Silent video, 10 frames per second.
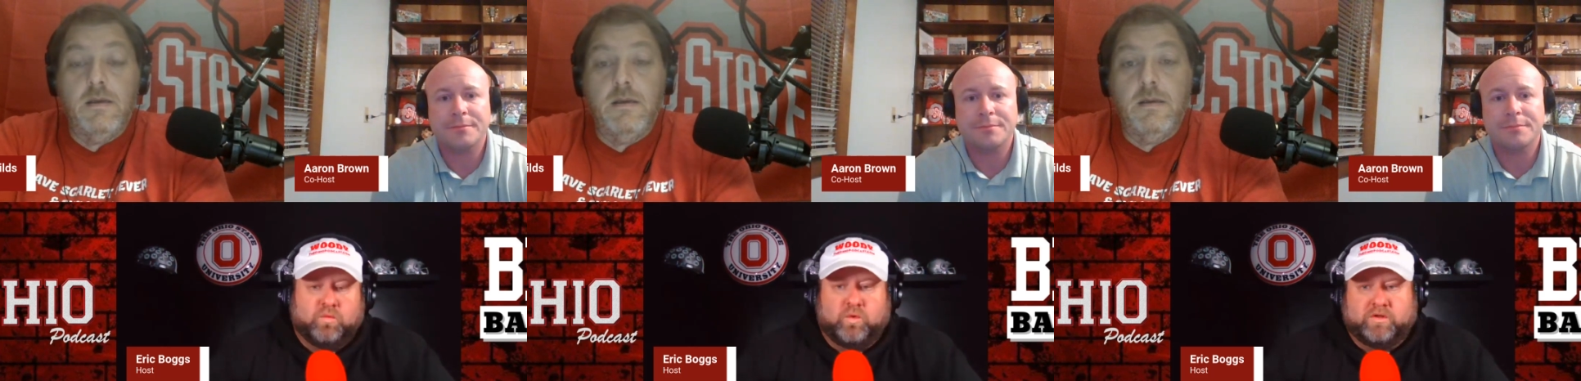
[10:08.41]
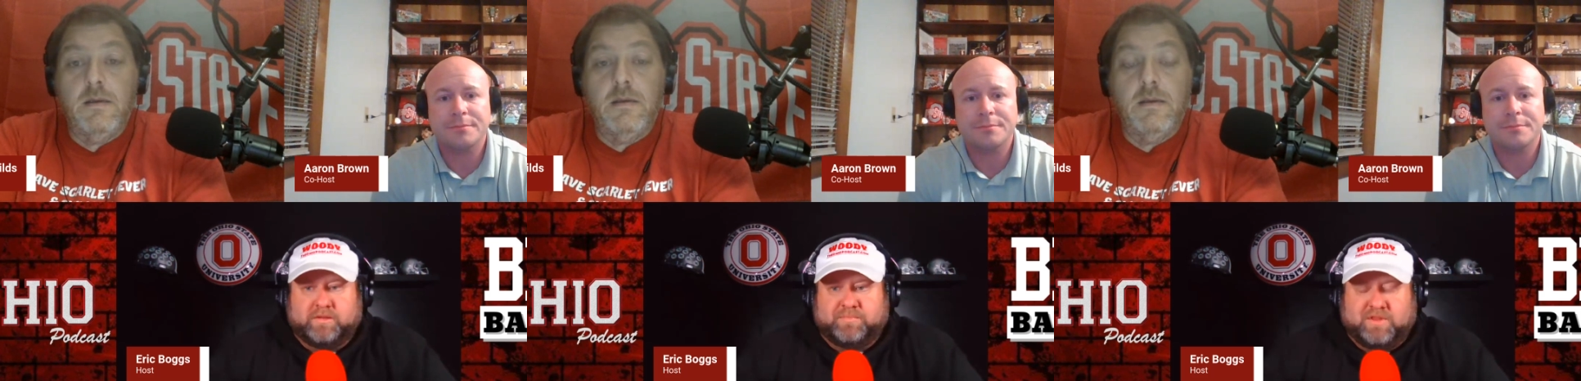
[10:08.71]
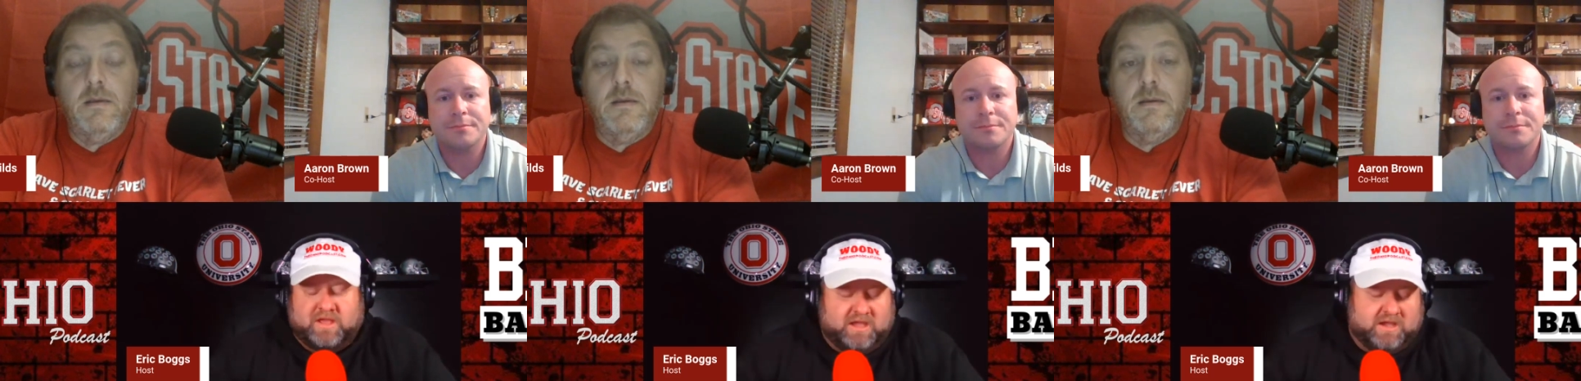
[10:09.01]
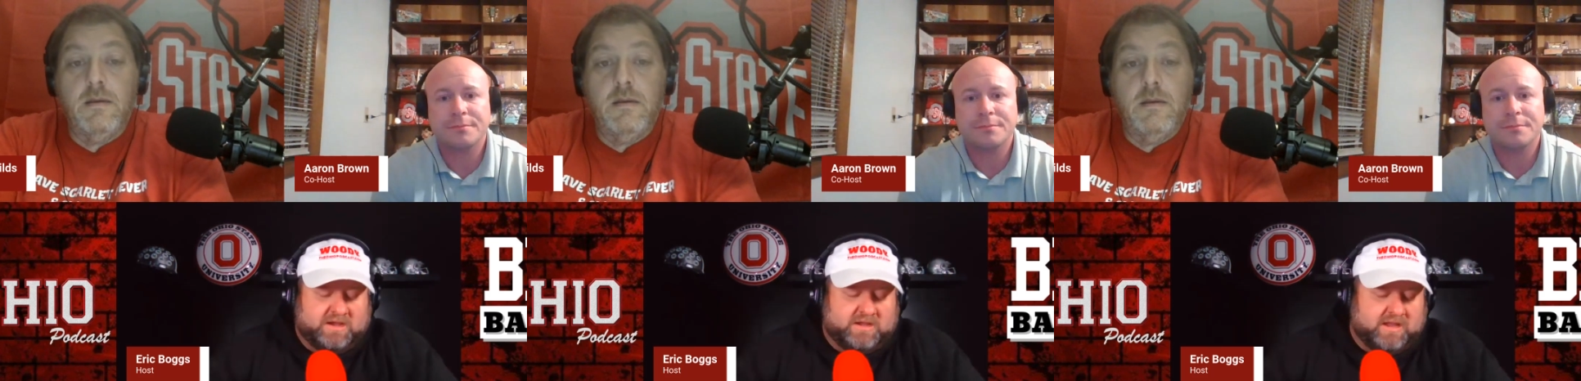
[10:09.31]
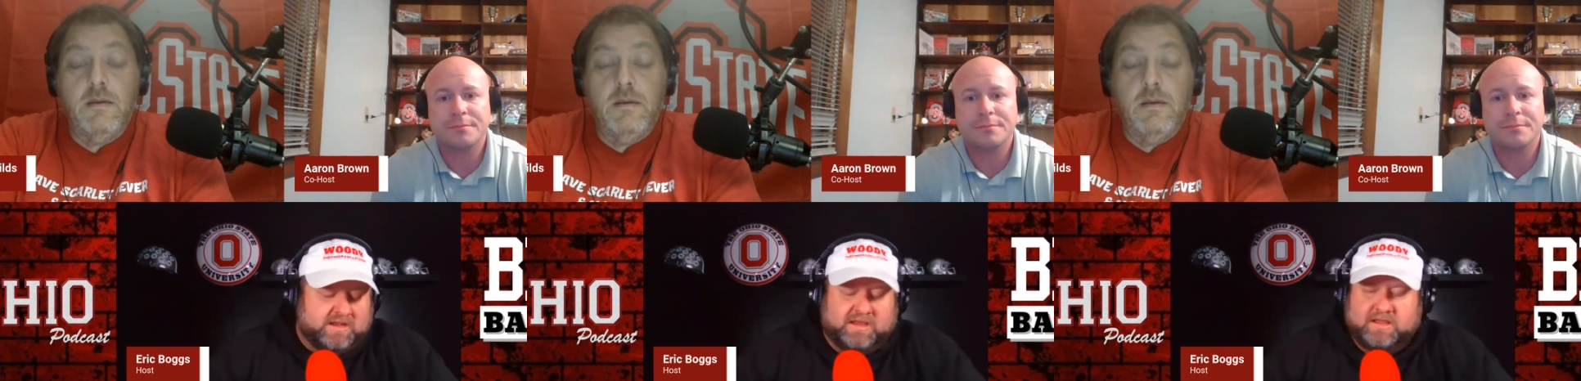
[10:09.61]
Speaker 1: Will it play uh,
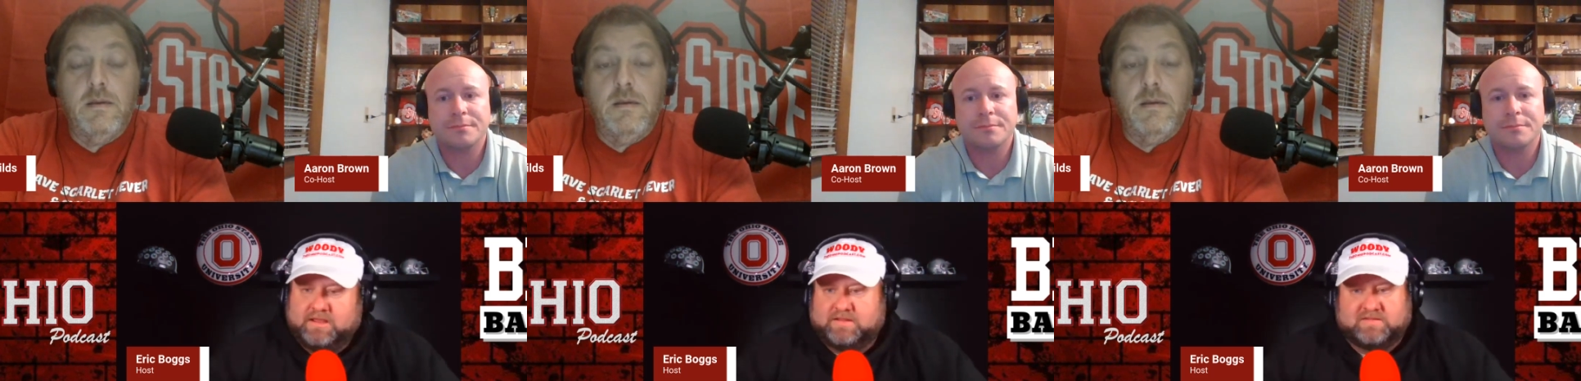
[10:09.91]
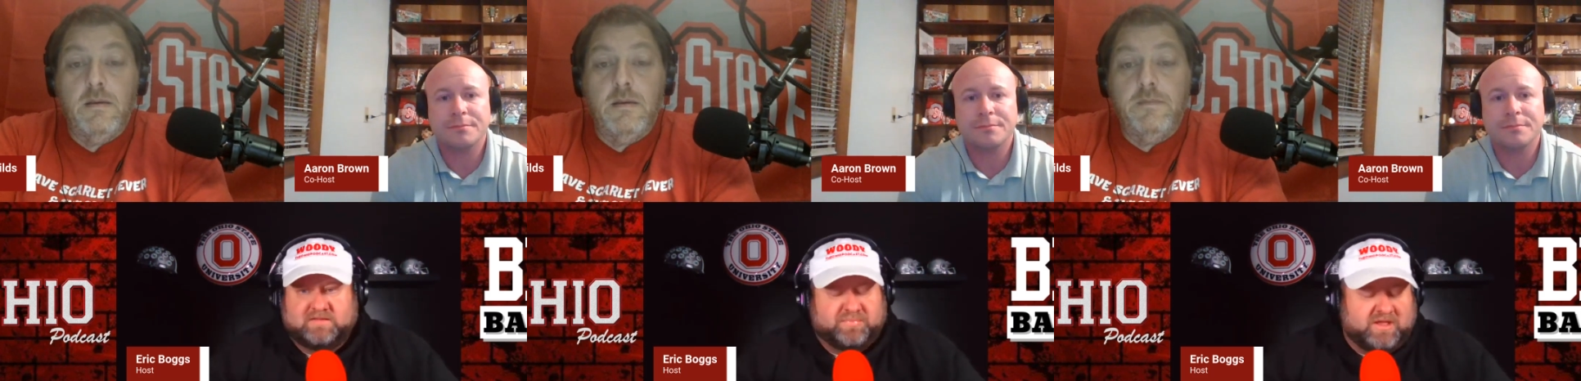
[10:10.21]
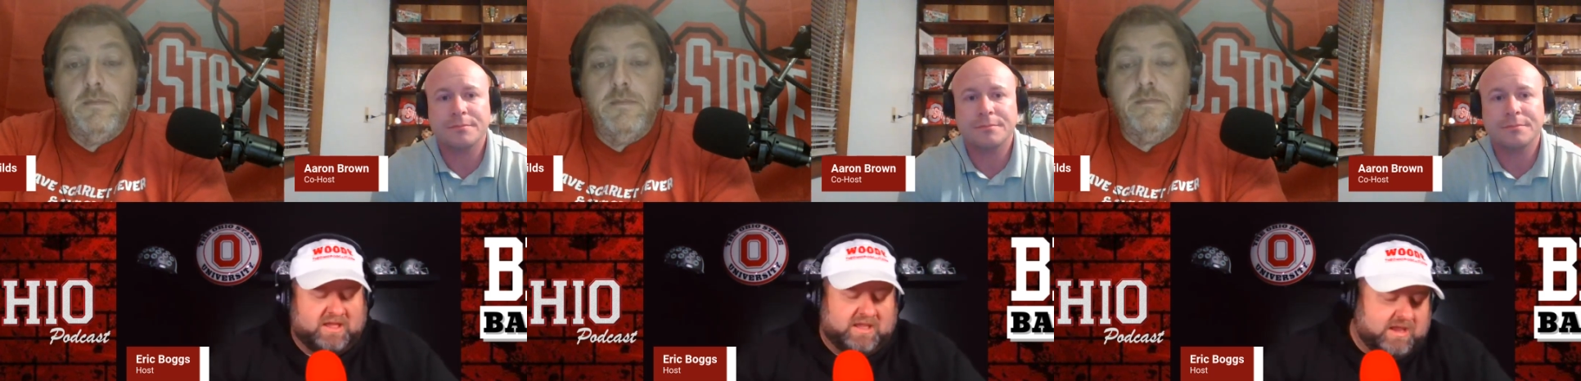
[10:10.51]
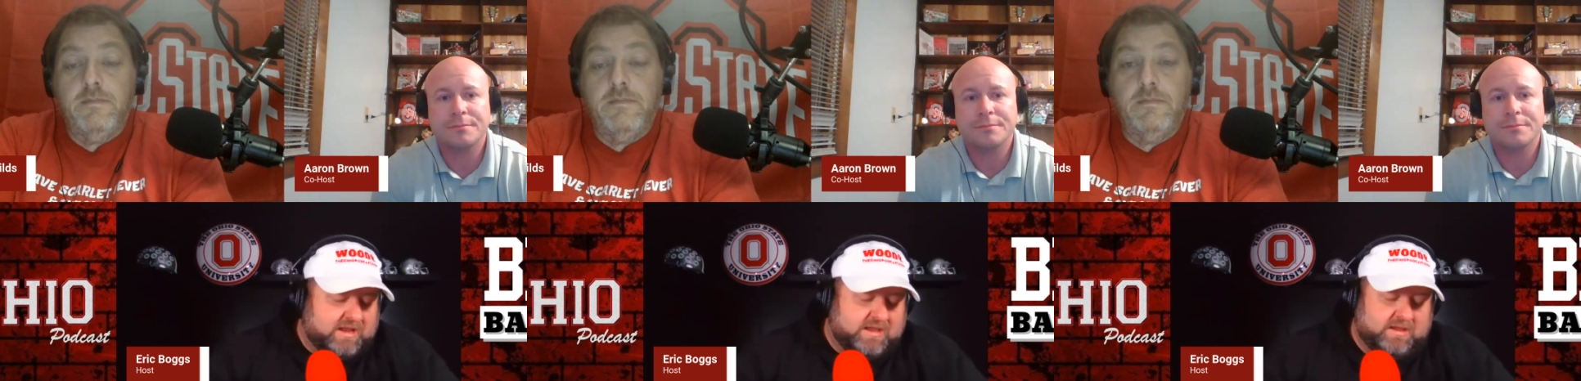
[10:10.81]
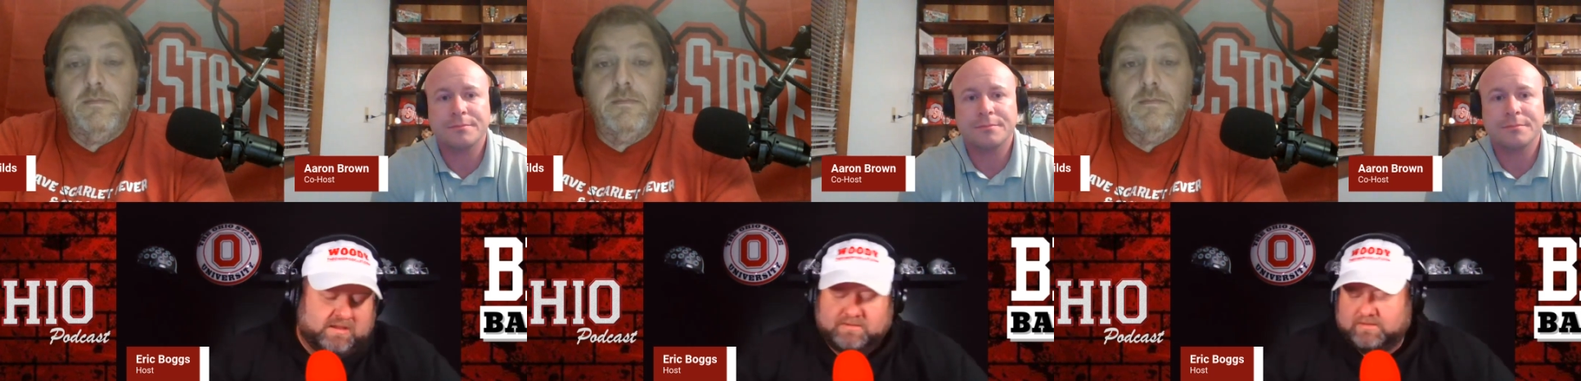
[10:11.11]
any? Does it play
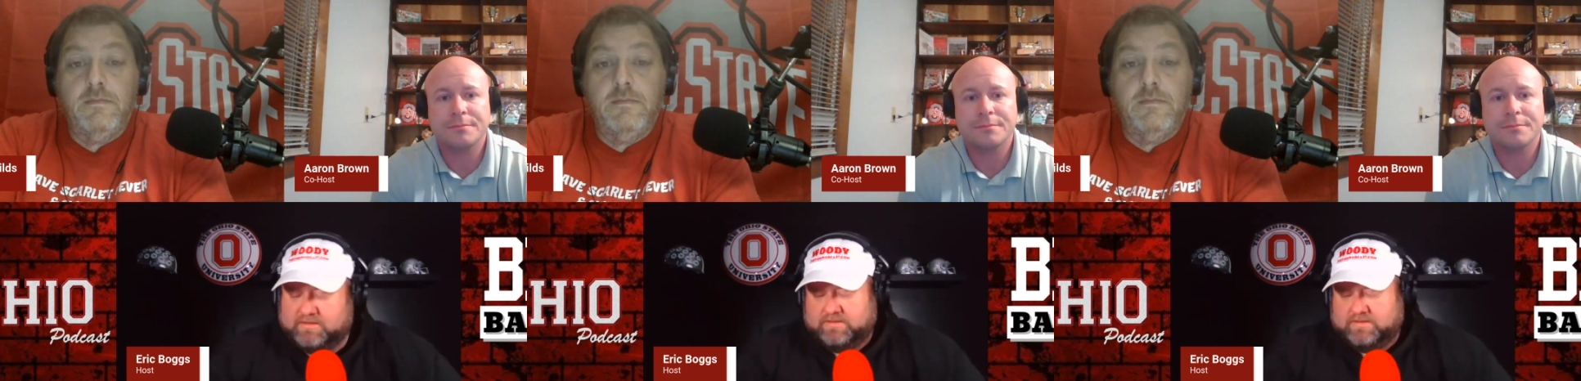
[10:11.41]
any